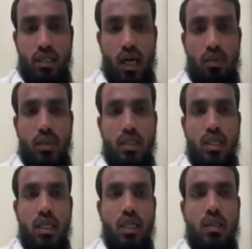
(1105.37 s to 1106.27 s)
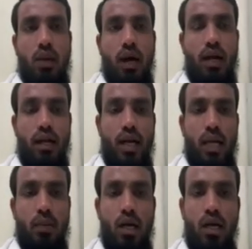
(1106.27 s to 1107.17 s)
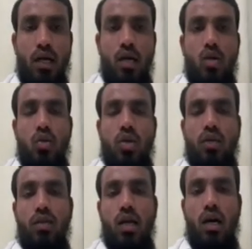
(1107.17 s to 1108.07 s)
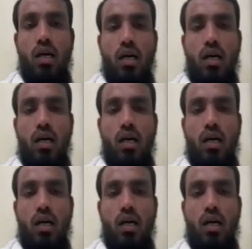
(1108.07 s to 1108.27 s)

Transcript: are present in the parenchyma to give the